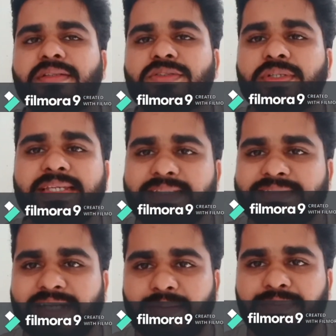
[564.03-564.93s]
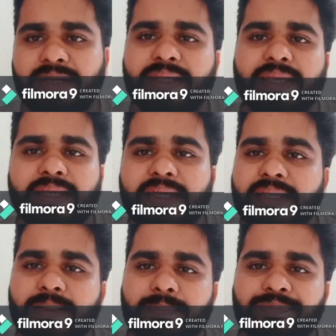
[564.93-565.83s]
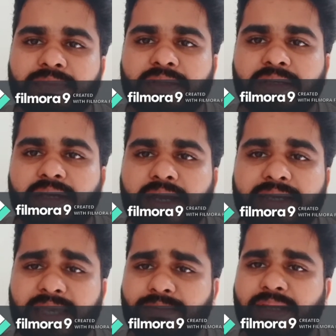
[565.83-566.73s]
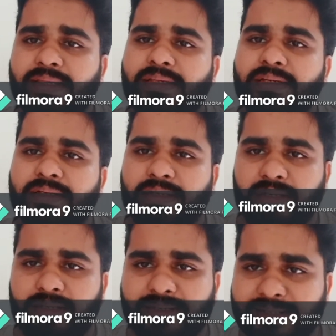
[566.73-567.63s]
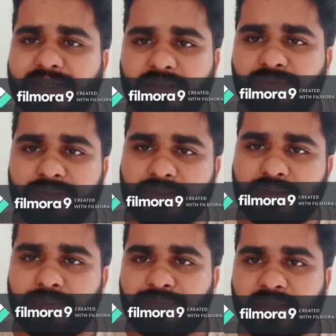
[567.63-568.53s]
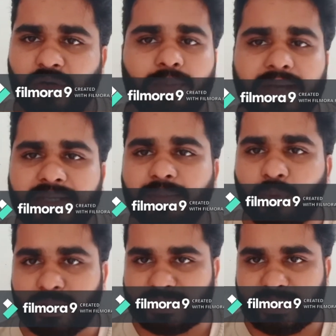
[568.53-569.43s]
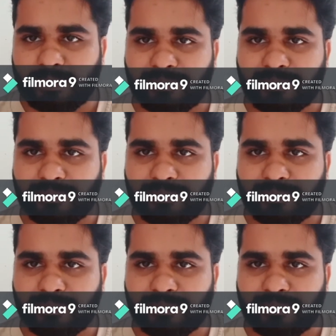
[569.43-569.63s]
So he is comparing again a game like cricket with romantic poetry.